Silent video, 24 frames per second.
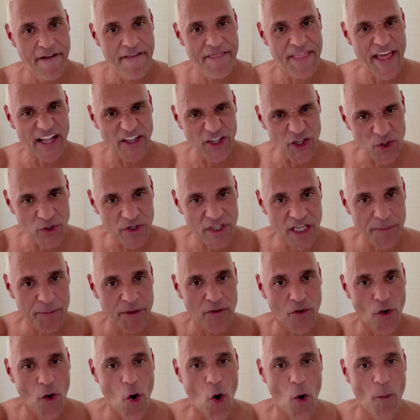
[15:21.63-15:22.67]
that little glimmer
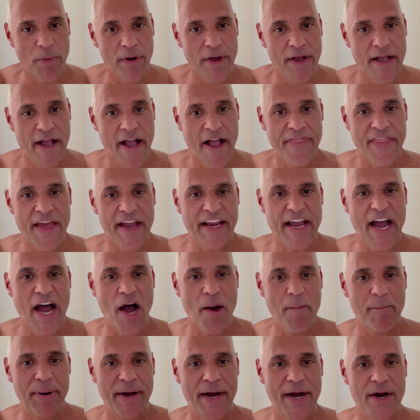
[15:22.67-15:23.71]
of hope that
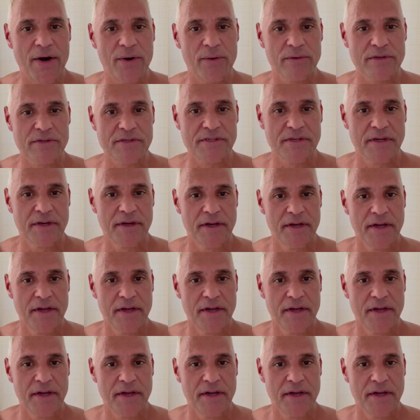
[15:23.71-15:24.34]
compounds,